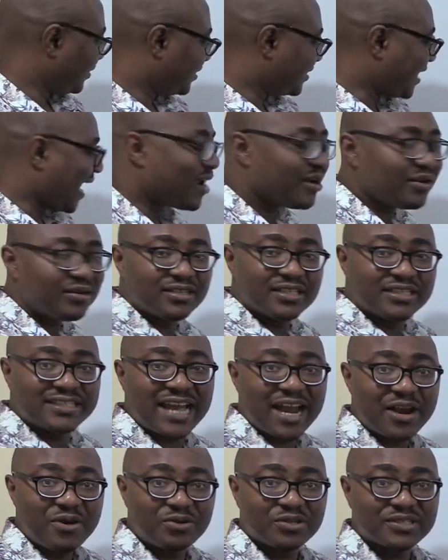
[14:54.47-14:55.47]

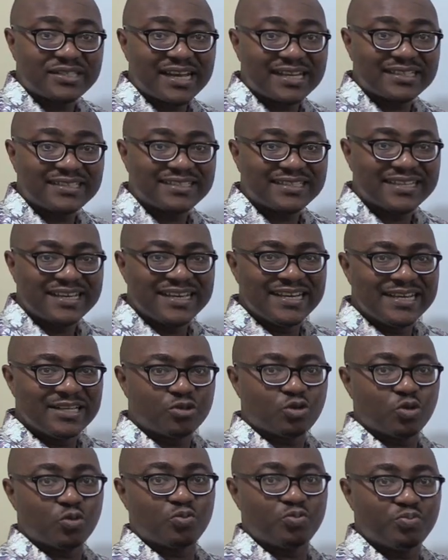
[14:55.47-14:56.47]
thyrocytes
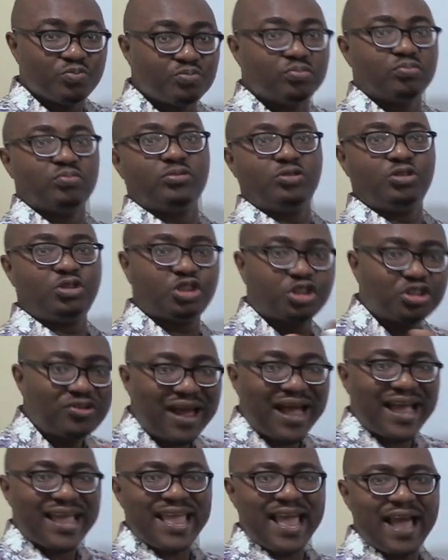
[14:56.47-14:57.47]
to
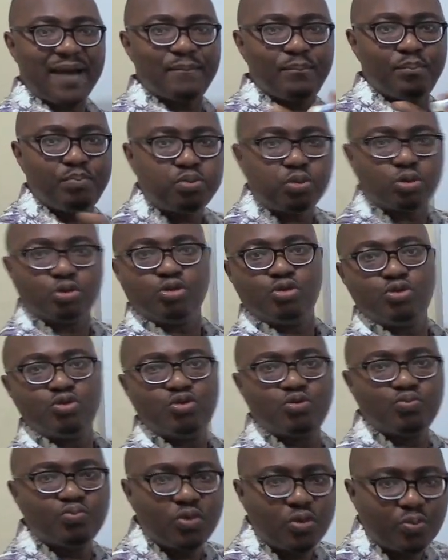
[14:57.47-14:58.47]
try and
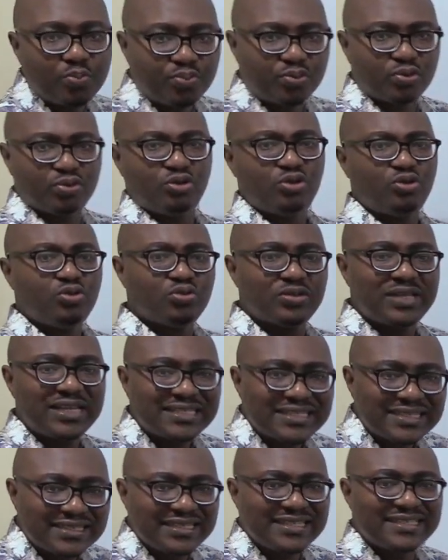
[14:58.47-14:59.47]
produce more.
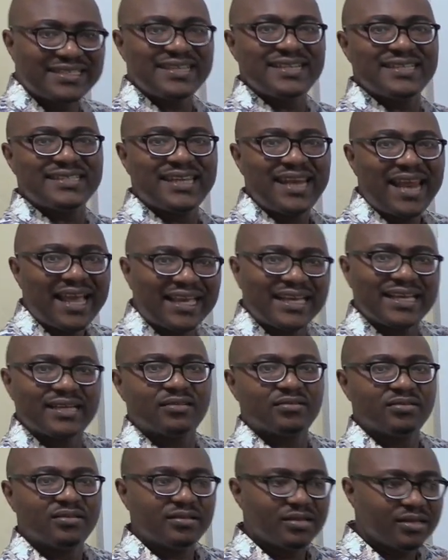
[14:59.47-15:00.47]
This thing is
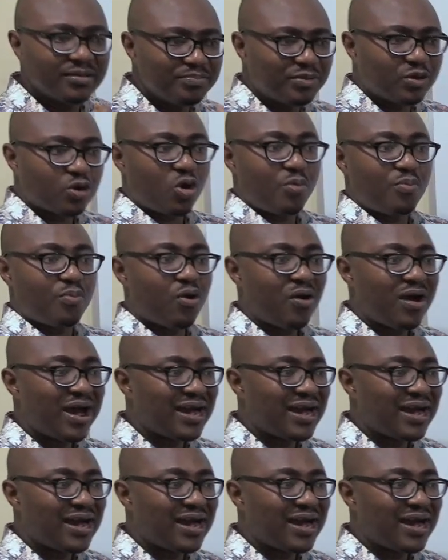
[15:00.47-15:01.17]
lacking. become more